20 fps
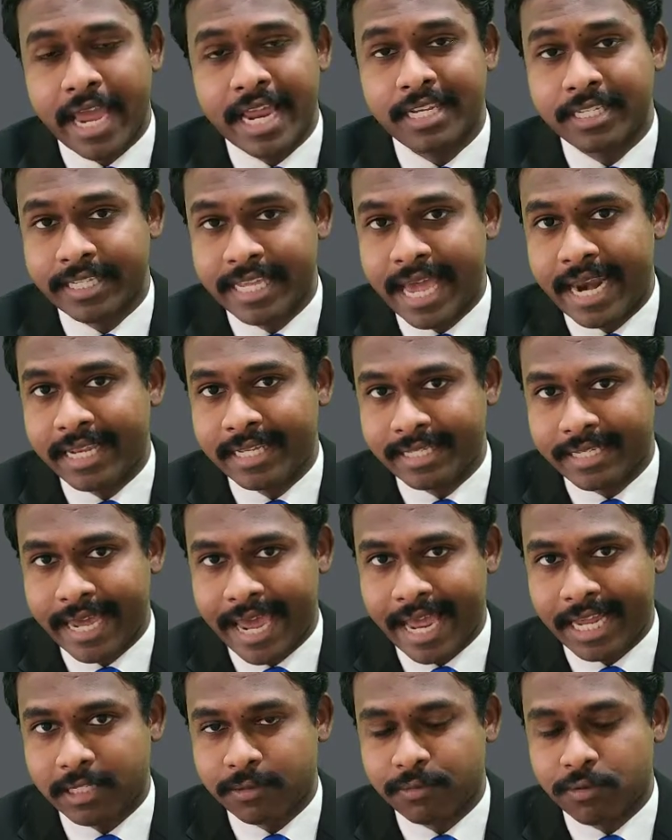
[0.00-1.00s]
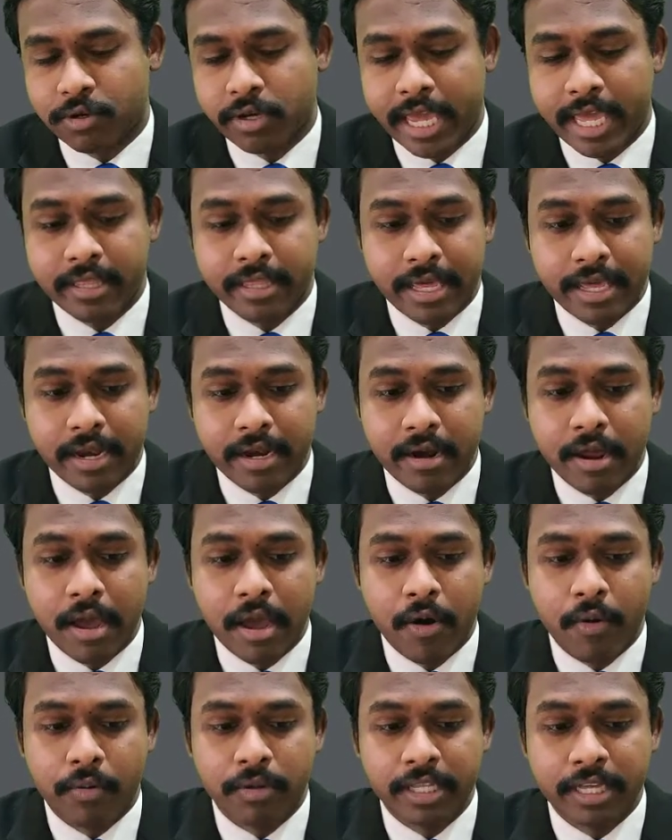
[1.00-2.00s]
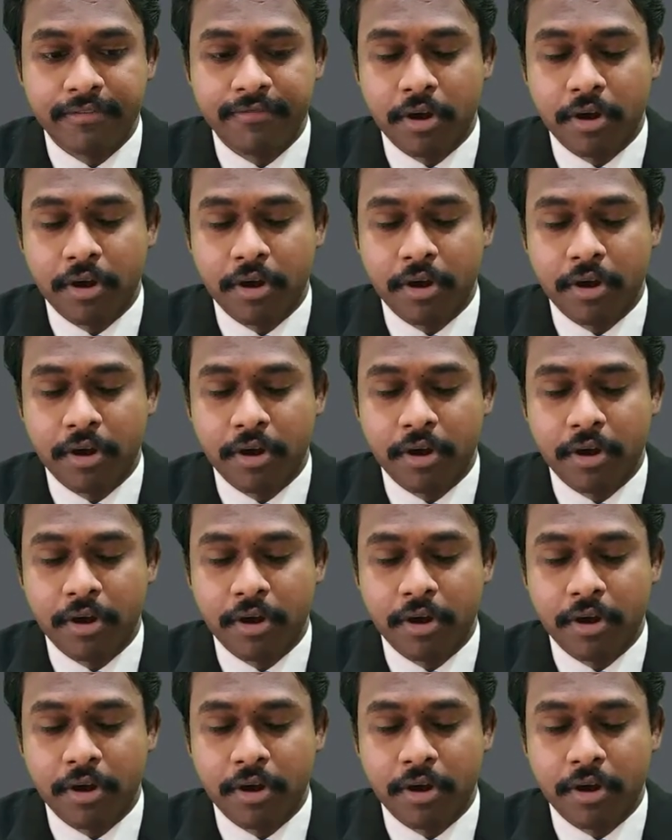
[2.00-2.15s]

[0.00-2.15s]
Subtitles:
NCERT textbook, and then only